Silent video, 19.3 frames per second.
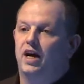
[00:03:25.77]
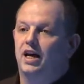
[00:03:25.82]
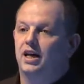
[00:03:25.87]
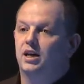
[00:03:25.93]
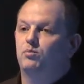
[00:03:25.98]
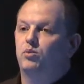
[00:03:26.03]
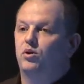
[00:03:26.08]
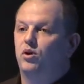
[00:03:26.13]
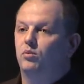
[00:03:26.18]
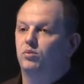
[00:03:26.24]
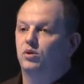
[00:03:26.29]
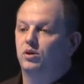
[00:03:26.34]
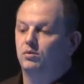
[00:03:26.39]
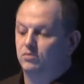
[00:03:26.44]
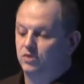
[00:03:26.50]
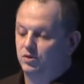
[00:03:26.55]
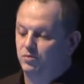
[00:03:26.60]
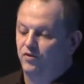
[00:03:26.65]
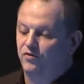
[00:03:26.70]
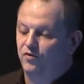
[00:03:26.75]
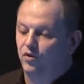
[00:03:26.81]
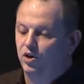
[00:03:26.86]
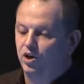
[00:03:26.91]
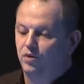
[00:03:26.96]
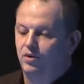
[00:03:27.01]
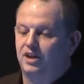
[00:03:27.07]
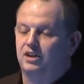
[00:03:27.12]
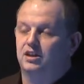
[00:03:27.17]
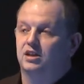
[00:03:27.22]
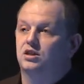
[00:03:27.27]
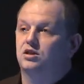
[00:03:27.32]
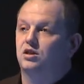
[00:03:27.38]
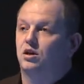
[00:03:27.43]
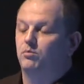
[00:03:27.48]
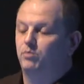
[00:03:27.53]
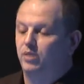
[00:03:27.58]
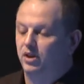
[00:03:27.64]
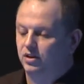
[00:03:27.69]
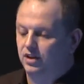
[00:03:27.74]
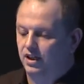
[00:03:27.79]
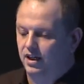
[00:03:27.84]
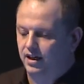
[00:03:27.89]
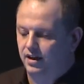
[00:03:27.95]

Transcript: any problems before you actually start building